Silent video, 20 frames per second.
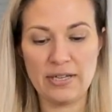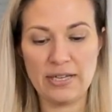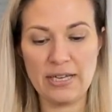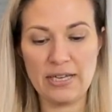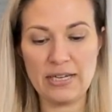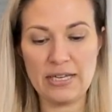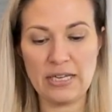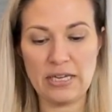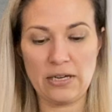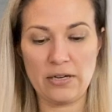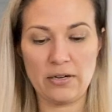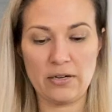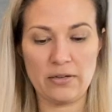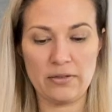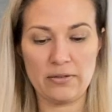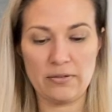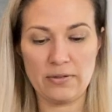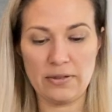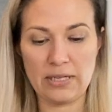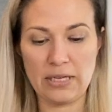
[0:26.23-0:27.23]
in
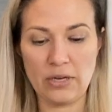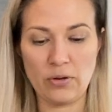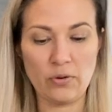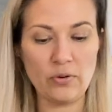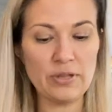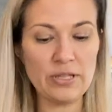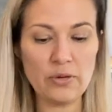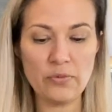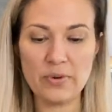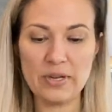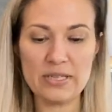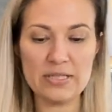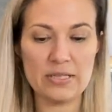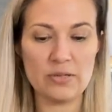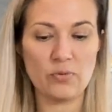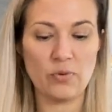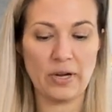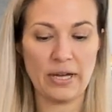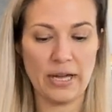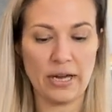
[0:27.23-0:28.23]
here. The only
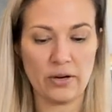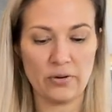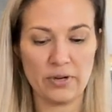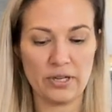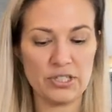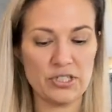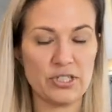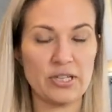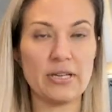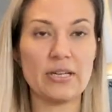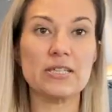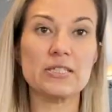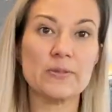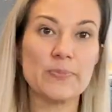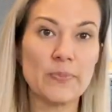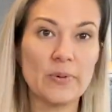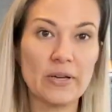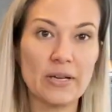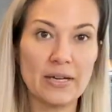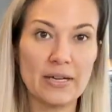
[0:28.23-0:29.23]
reason why I crush it is
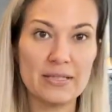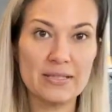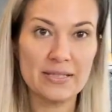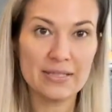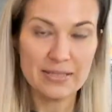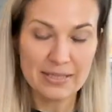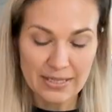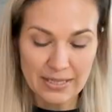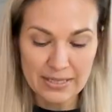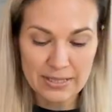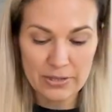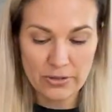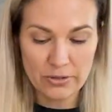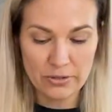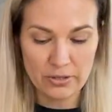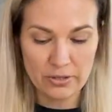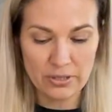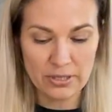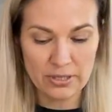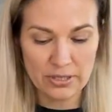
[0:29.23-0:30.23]
because it's easier
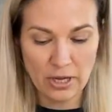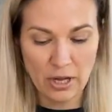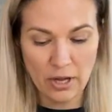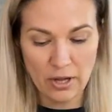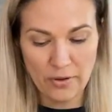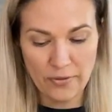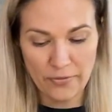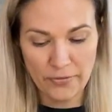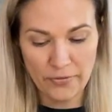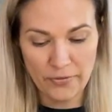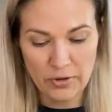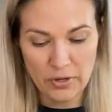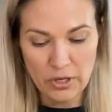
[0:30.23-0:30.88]
to dissolve.